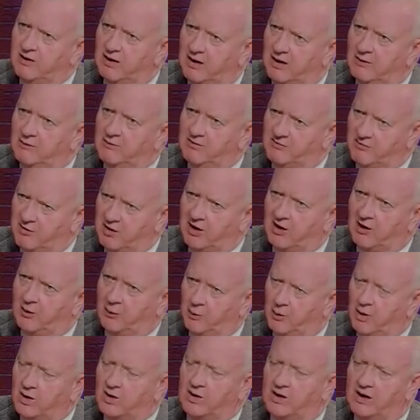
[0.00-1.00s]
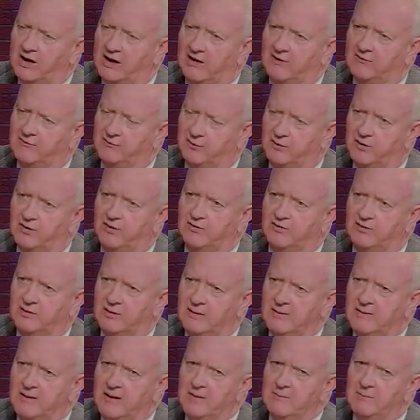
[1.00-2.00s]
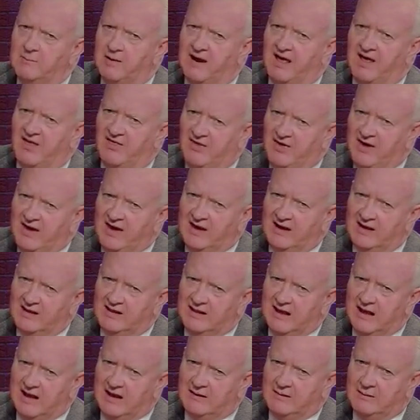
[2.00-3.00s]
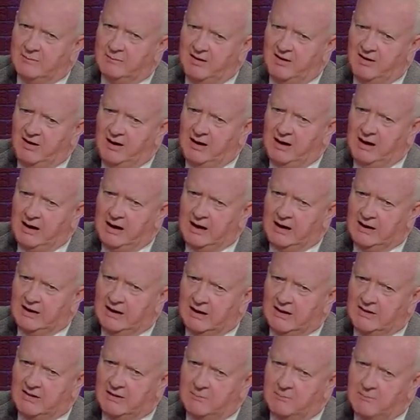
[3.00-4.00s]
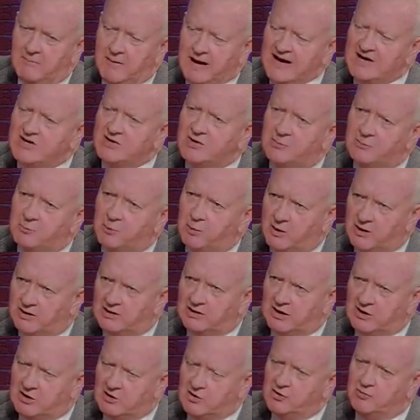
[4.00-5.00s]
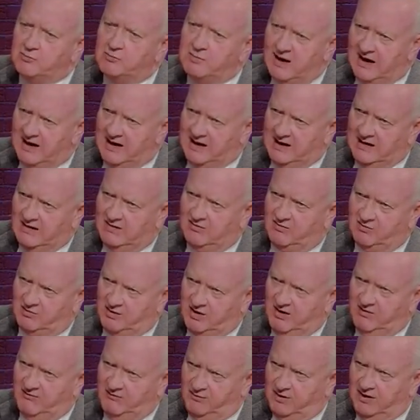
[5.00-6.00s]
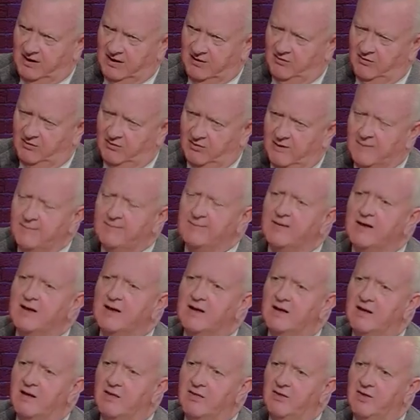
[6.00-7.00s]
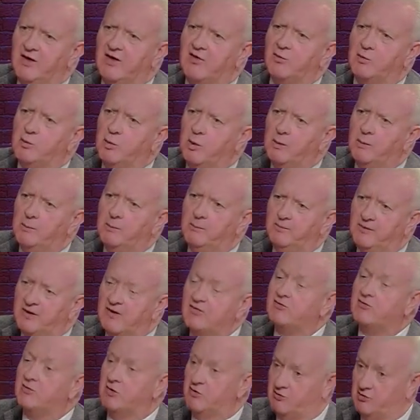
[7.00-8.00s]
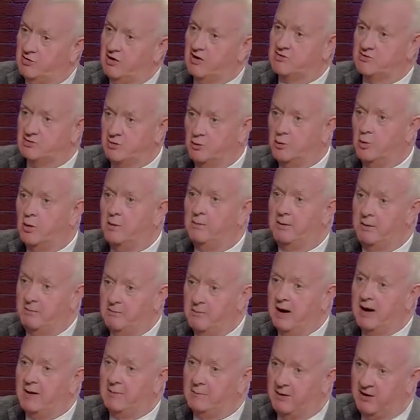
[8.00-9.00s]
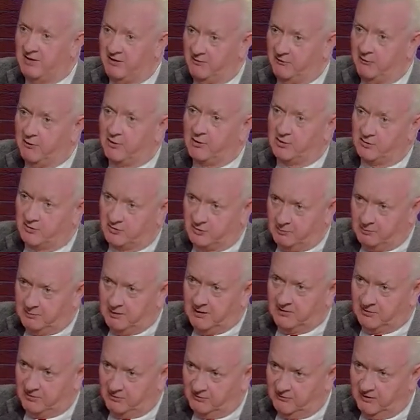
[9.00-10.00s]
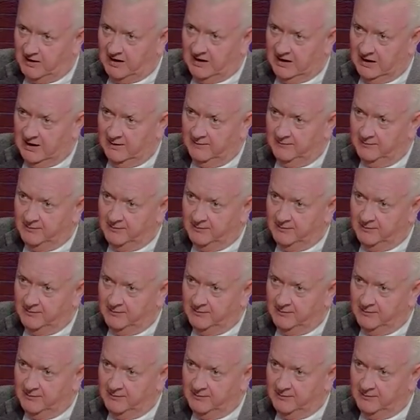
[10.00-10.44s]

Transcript: We've got our work cut out for us, but I think that the major point that you made, Steve, is this decision will be made by the voters of Pennsylvania.